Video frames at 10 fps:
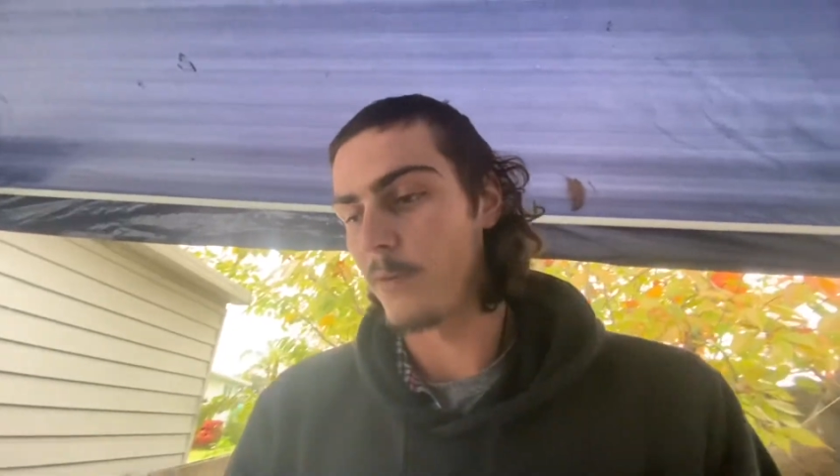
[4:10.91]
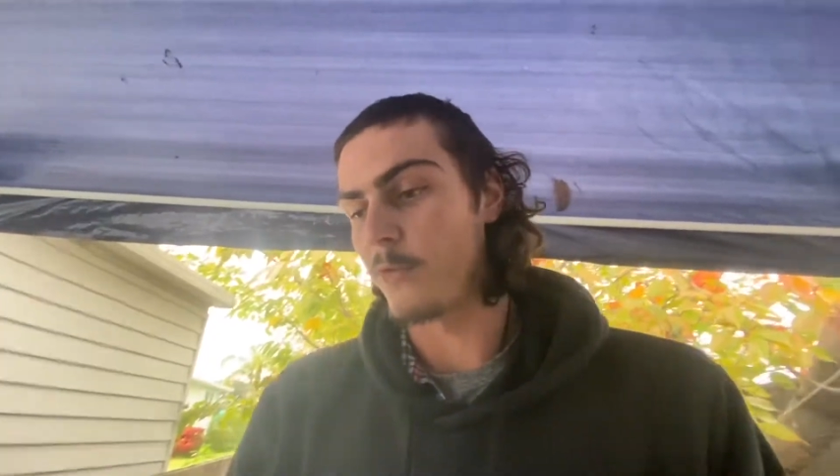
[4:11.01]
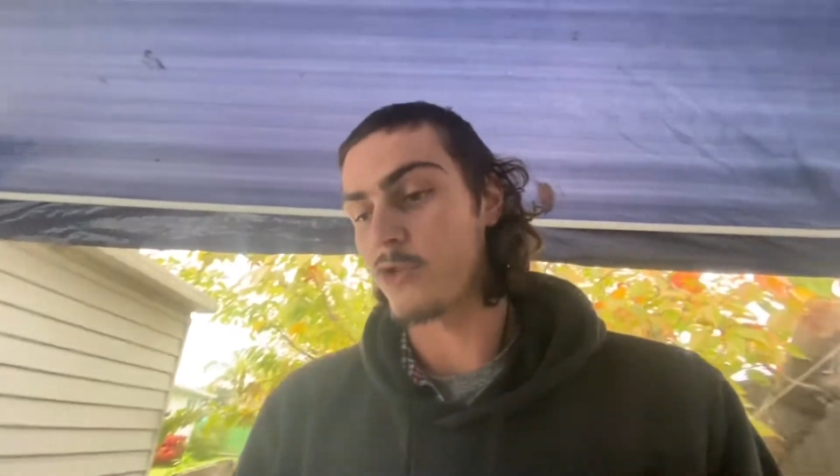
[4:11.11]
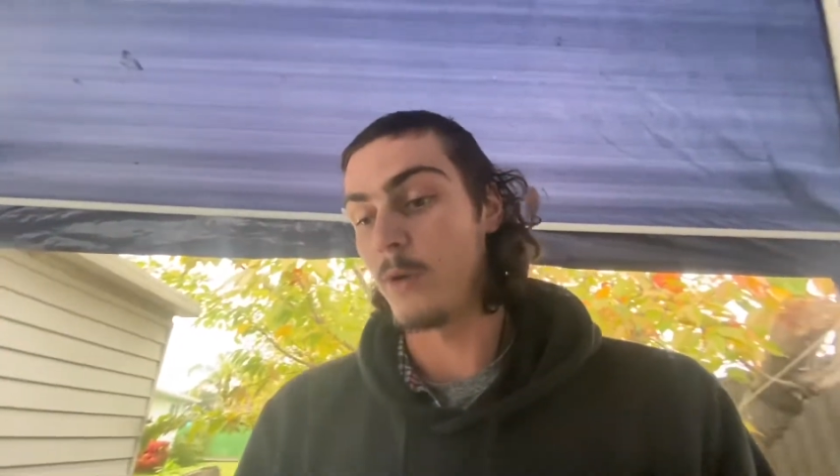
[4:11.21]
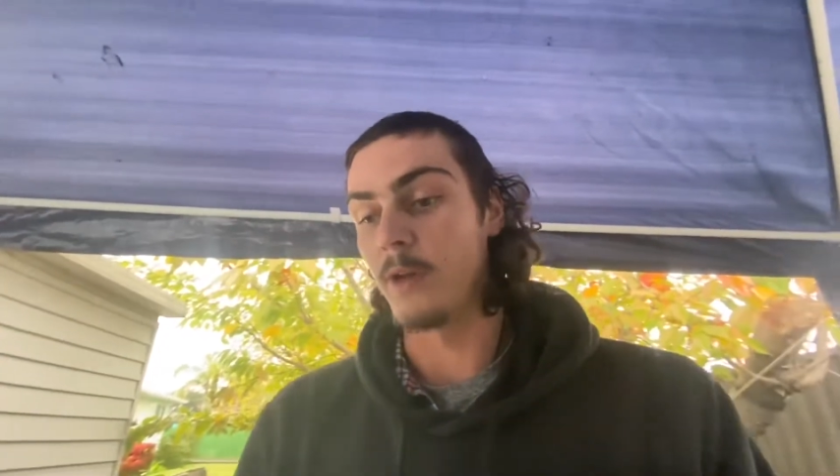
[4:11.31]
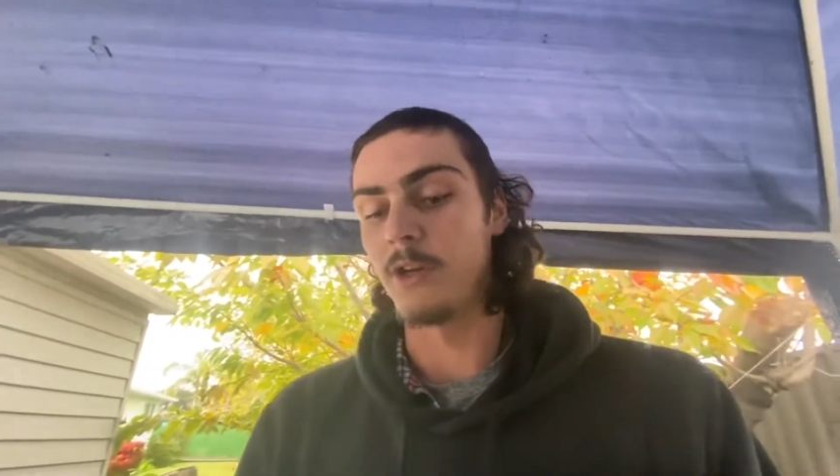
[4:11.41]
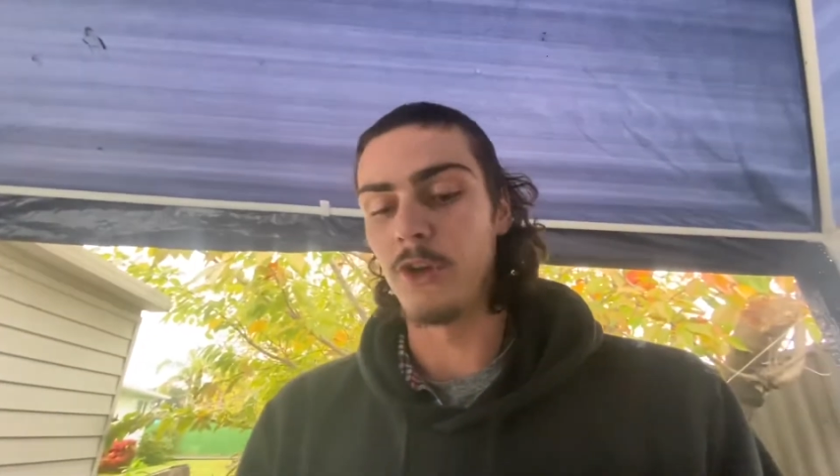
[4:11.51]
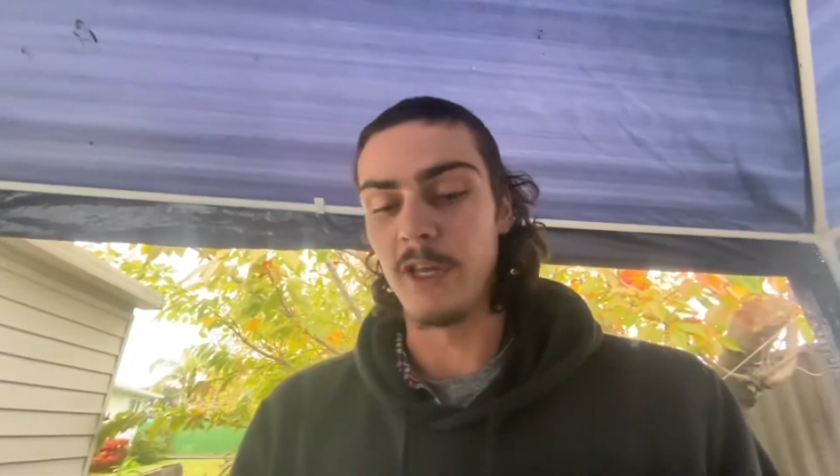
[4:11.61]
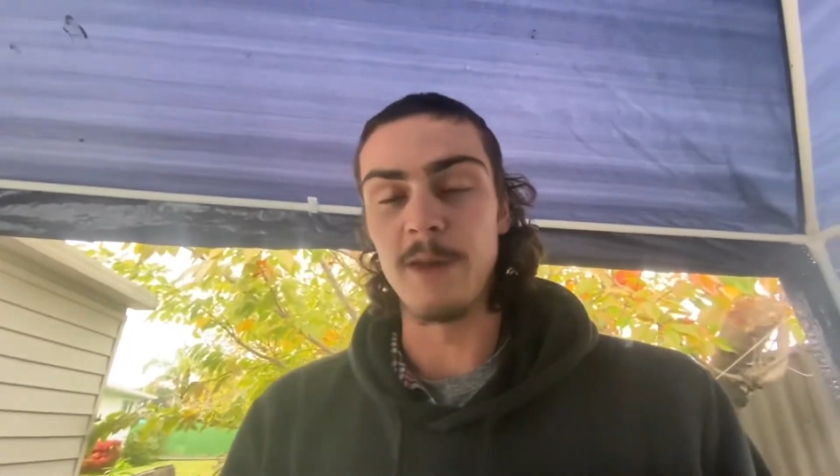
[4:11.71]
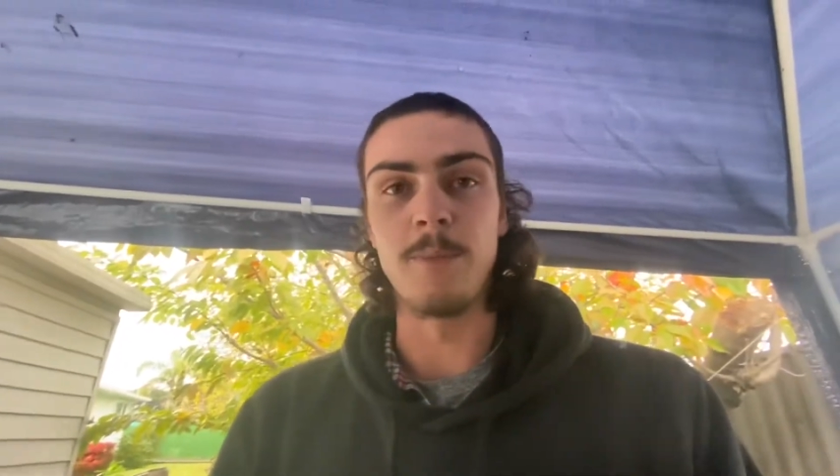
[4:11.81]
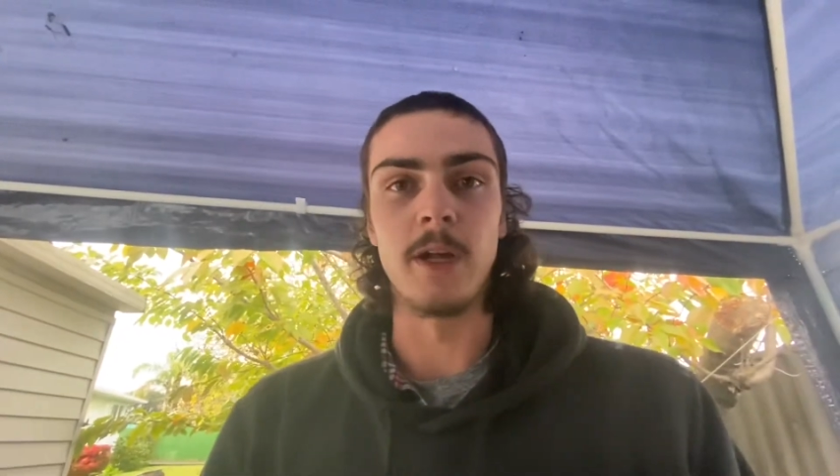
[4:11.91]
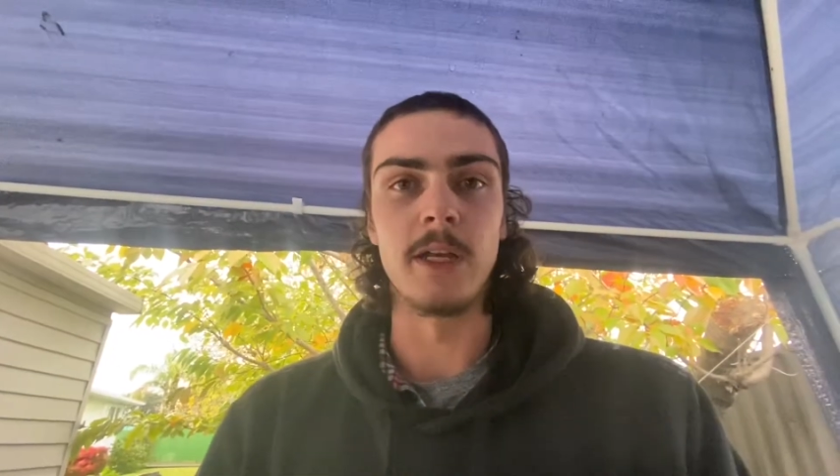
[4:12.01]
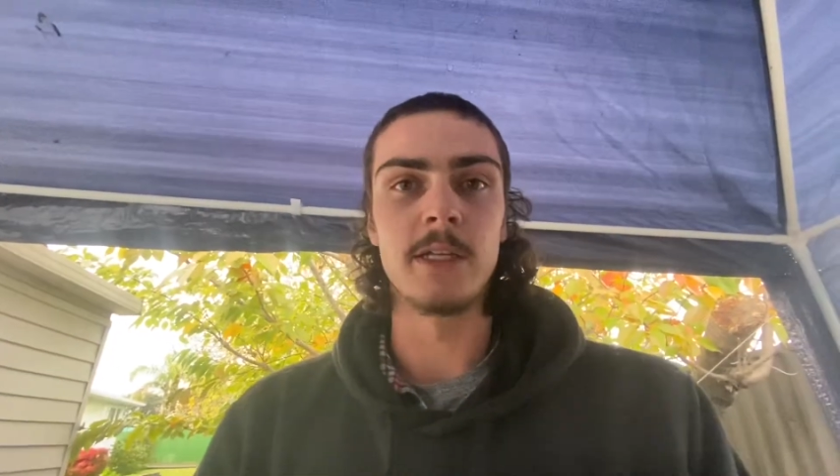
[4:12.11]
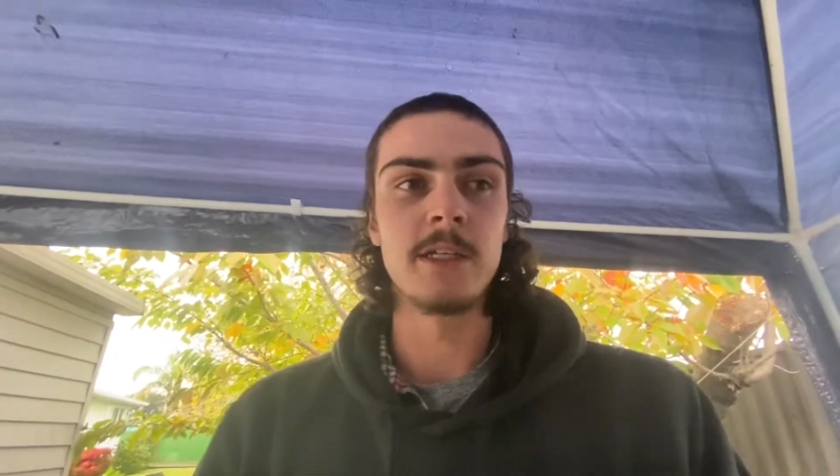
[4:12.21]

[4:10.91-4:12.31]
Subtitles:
I'm not sure what I'm gonna do yet, but